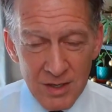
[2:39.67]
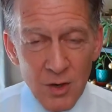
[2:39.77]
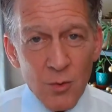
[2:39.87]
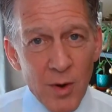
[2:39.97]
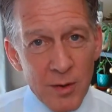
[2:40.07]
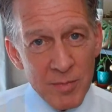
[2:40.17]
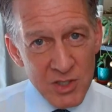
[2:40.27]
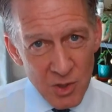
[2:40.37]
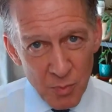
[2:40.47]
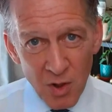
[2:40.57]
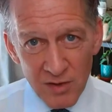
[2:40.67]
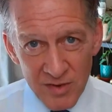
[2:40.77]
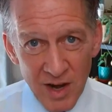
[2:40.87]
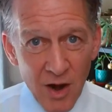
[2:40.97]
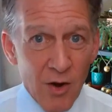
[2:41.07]
When Mr.
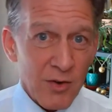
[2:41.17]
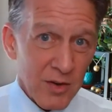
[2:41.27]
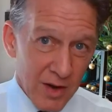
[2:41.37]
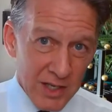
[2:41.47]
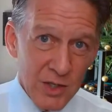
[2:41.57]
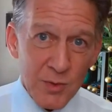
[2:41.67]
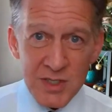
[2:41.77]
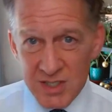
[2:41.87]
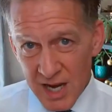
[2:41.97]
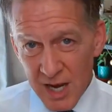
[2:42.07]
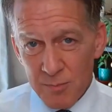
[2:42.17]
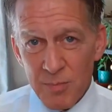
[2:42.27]
Poilievre, and you cut to his tape,